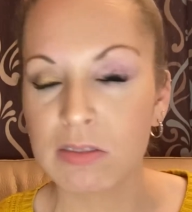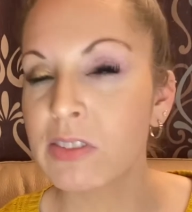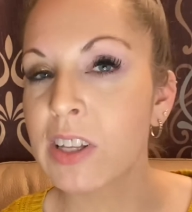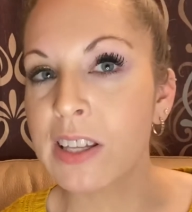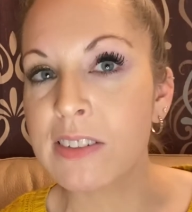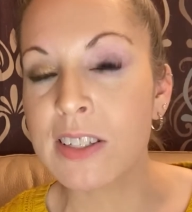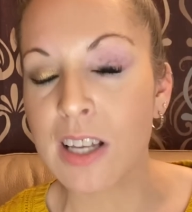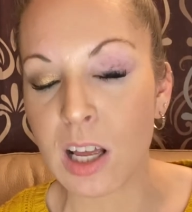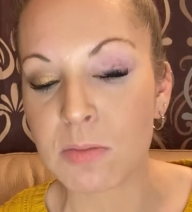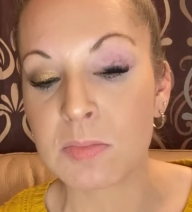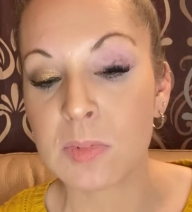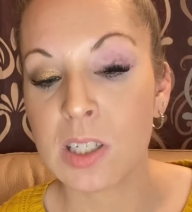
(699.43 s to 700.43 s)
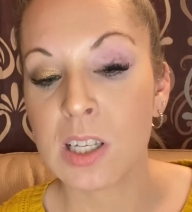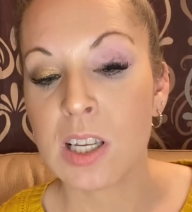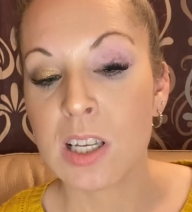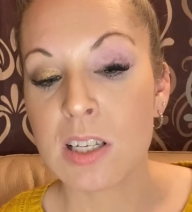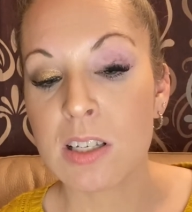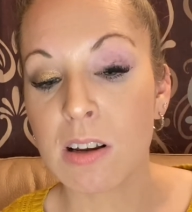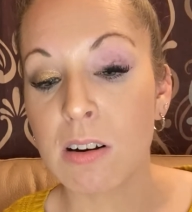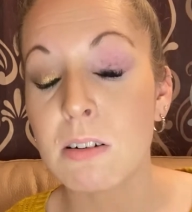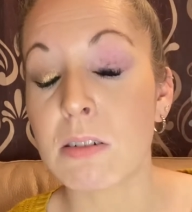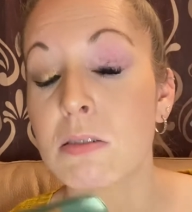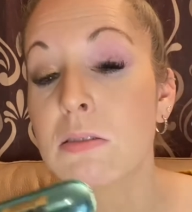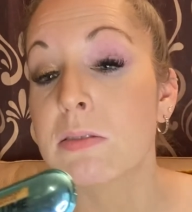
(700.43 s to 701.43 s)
than some. So